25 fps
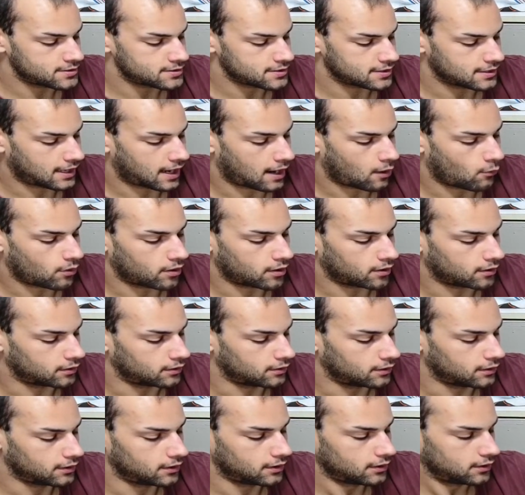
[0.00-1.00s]
Like, I want to
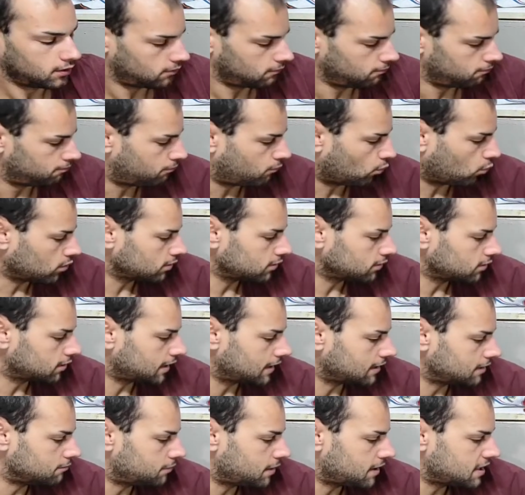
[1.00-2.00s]

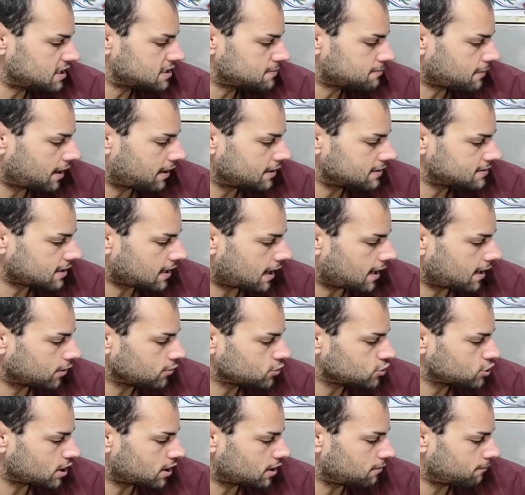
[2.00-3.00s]
borderline base my entire
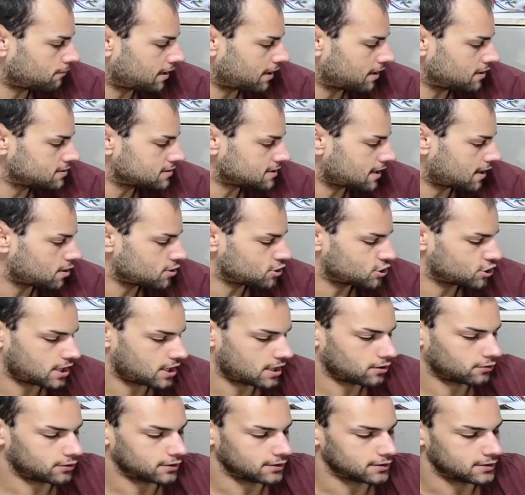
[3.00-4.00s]

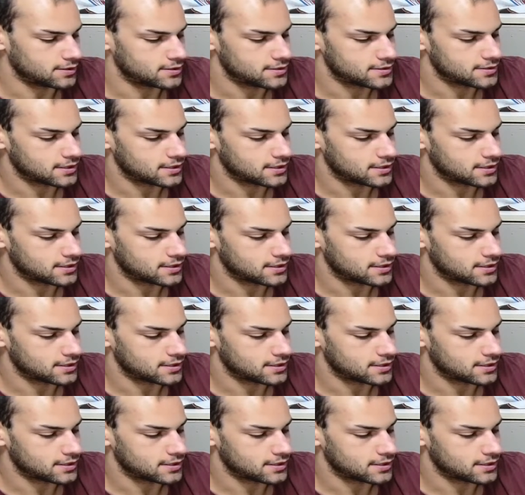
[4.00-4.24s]
channel on this.